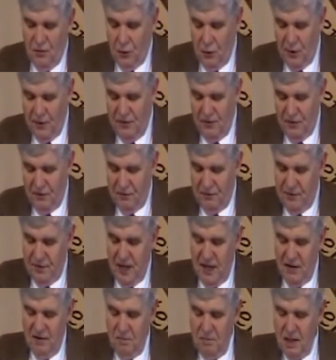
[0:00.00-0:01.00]
For if you
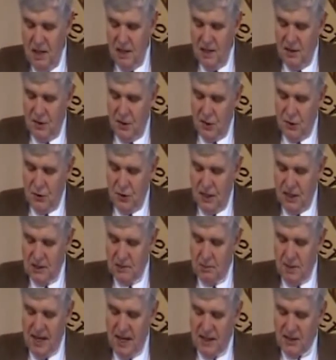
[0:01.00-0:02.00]
forgive men their
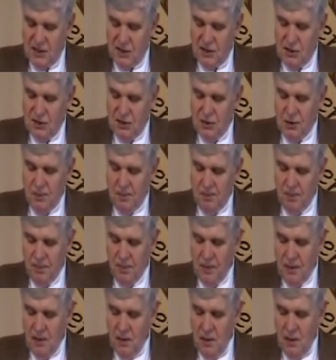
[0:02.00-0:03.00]
trespasses,
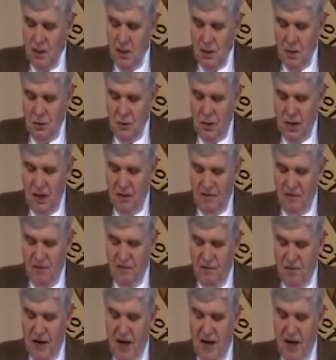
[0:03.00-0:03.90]
your heavenly